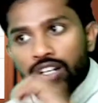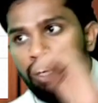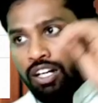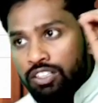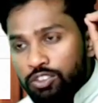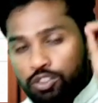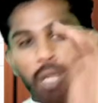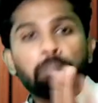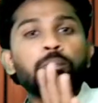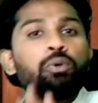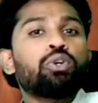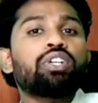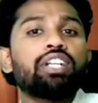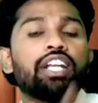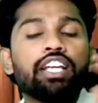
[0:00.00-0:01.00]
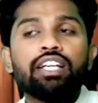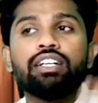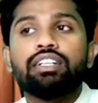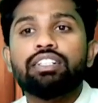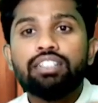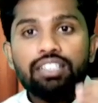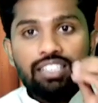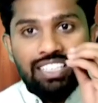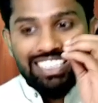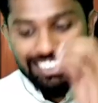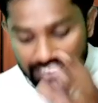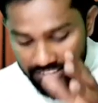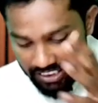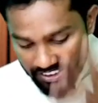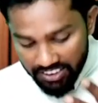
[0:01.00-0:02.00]
supporting
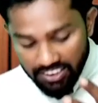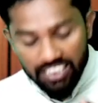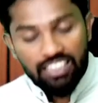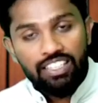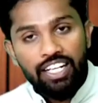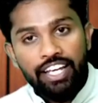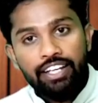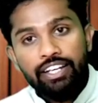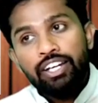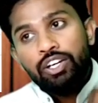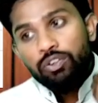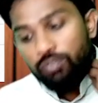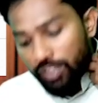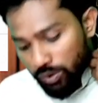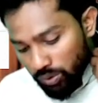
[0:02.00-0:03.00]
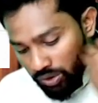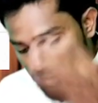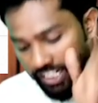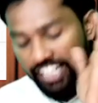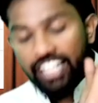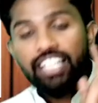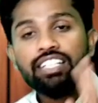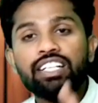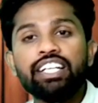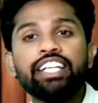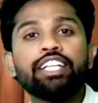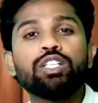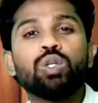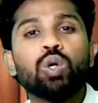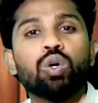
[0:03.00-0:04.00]
such thing like we could directly
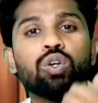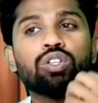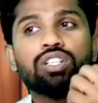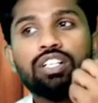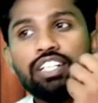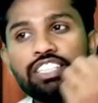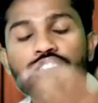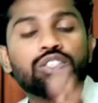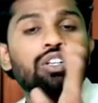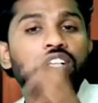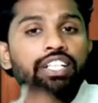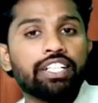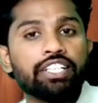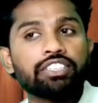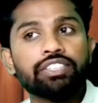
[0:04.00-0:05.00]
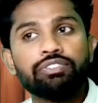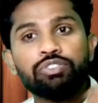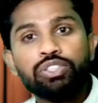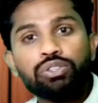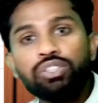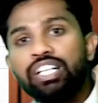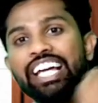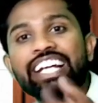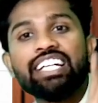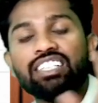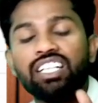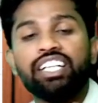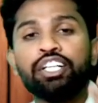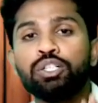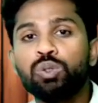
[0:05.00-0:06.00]
ignore consolidation, we could
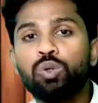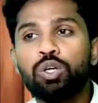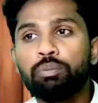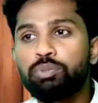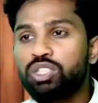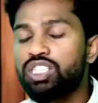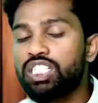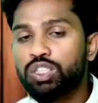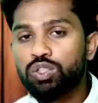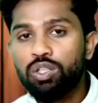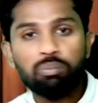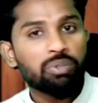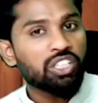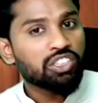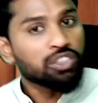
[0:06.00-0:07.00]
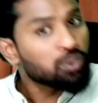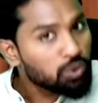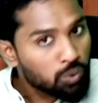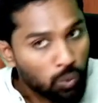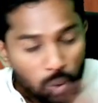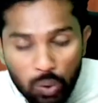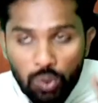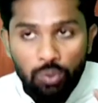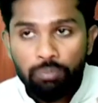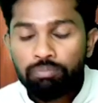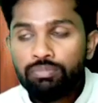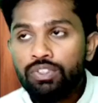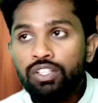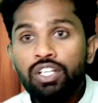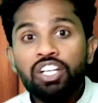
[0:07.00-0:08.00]
directly ignore business combinations. No,
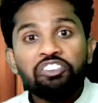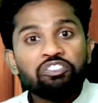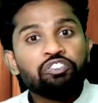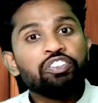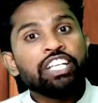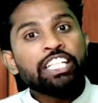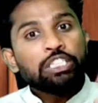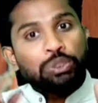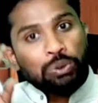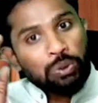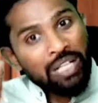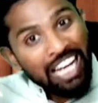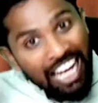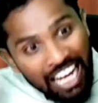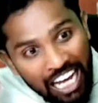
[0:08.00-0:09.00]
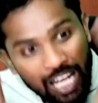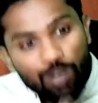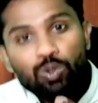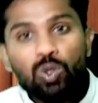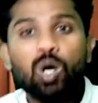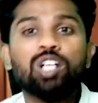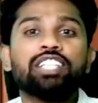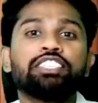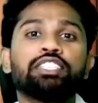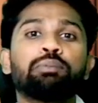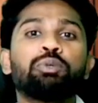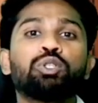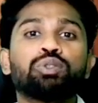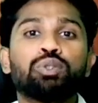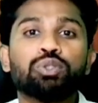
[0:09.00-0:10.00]
we should have knowledge
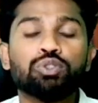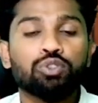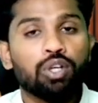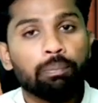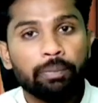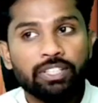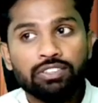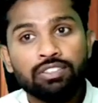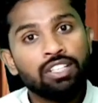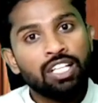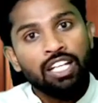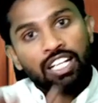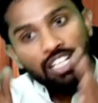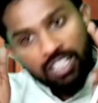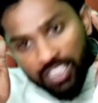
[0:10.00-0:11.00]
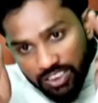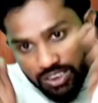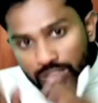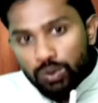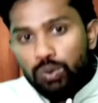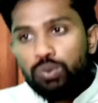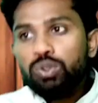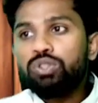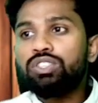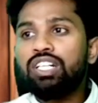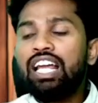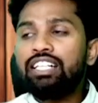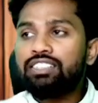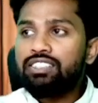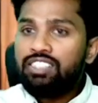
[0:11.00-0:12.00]
about those topics, listen to those
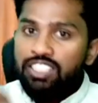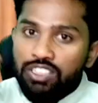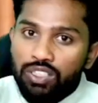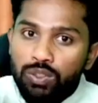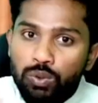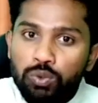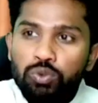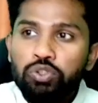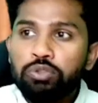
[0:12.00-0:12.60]
classes, listen to those